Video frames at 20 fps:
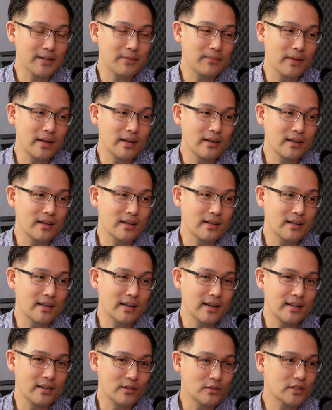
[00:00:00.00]
and
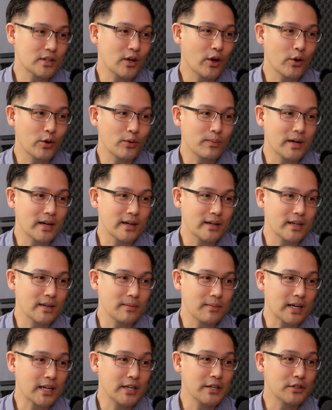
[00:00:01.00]
also hone
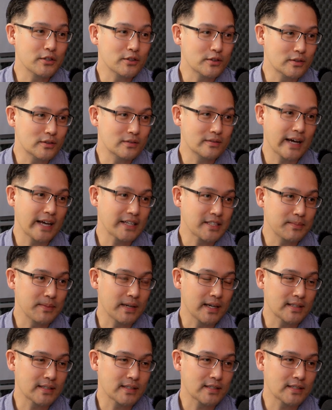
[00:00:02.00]
my clinical aspects.